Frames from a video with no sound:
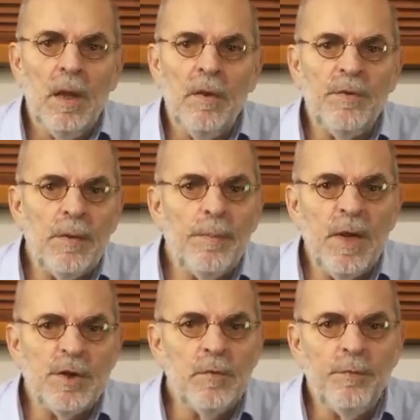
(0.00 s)
If that
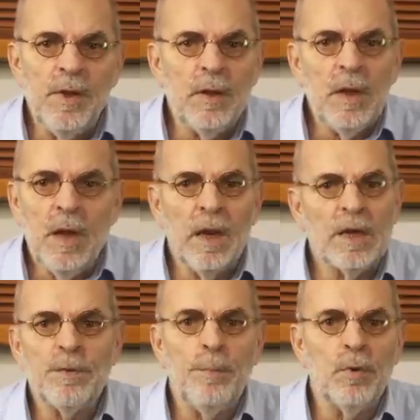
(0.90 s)
makes you feel
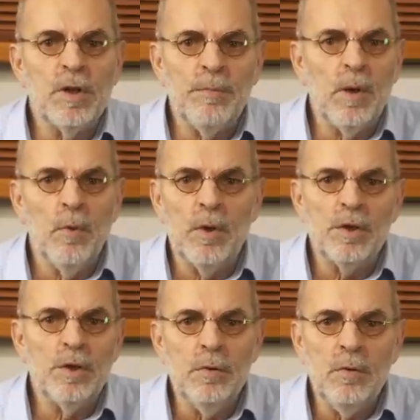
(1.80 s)
like supporting my
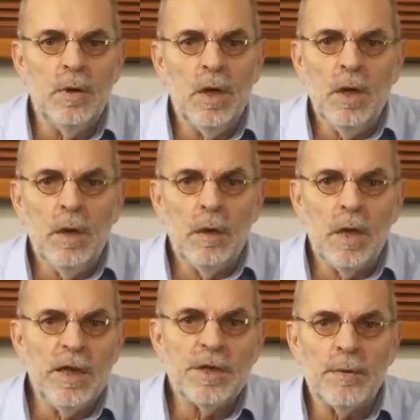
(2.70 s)
work too, the
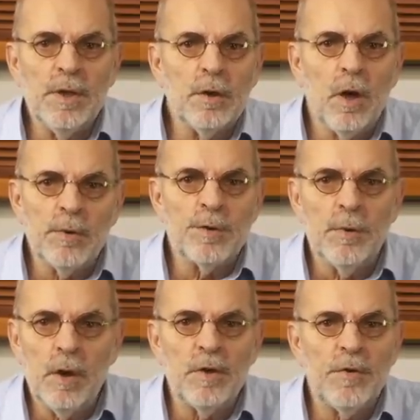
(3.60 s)
links are in the comments
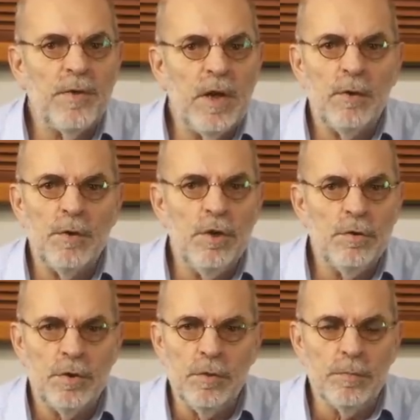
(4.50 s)
below this video on
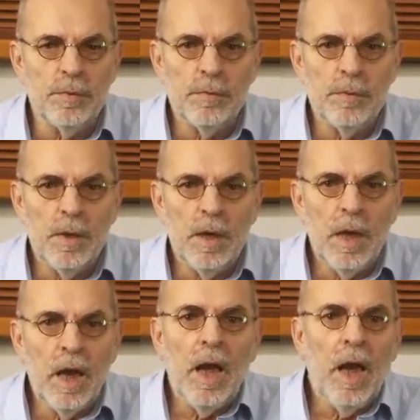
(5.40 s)
YouTube.
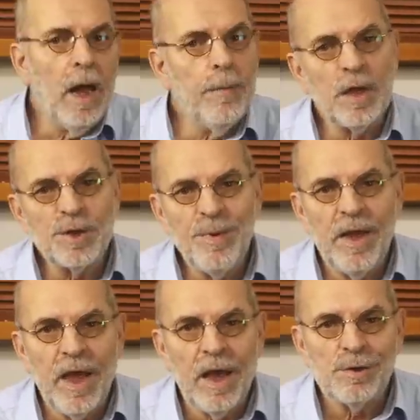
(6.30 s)
I'm Hans
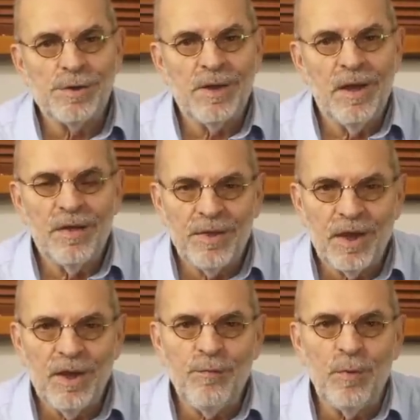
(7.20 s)
Beekhuyzen,
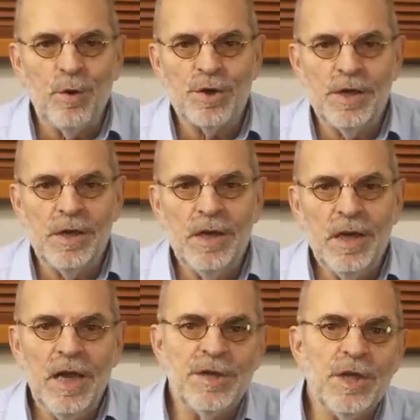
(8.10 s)
thank you for watching
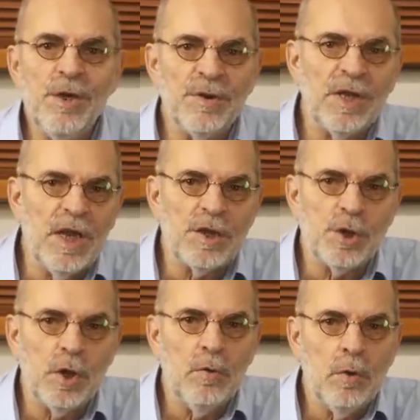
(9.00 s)
and see you in the next
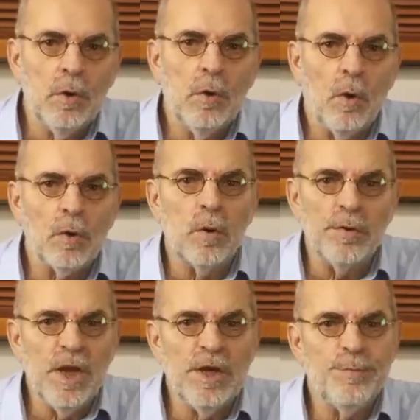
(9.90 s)
show or
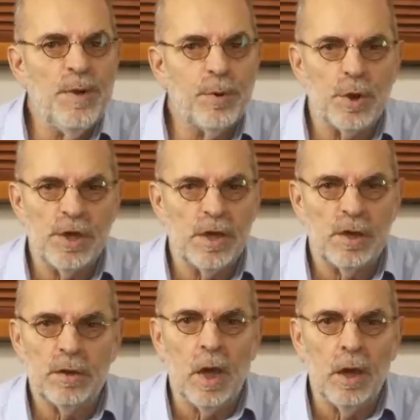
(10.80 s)
on
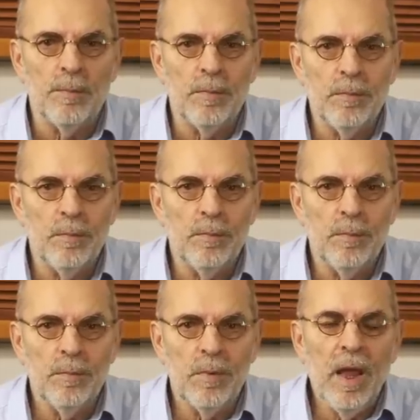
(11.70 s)
thehbproject.com.
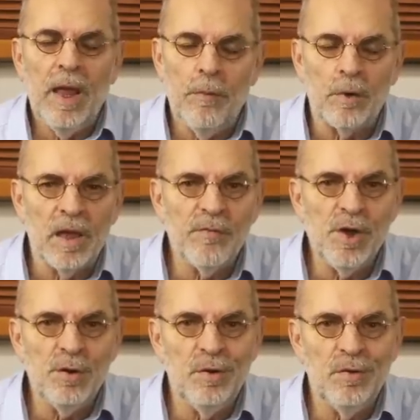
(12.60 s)
And whatever
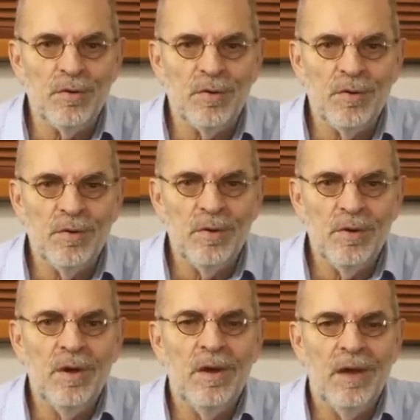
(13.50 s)
you do,
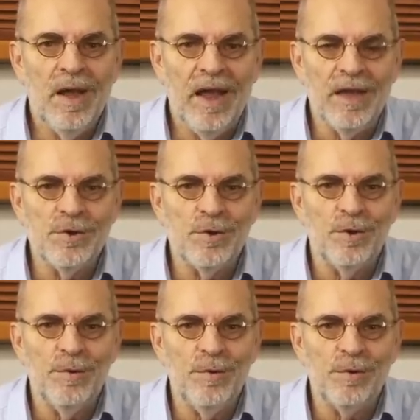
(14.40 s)

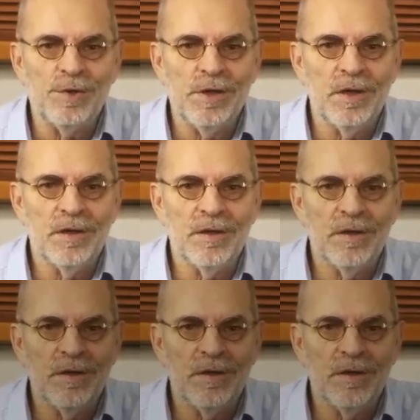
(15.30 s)
enjoy the music.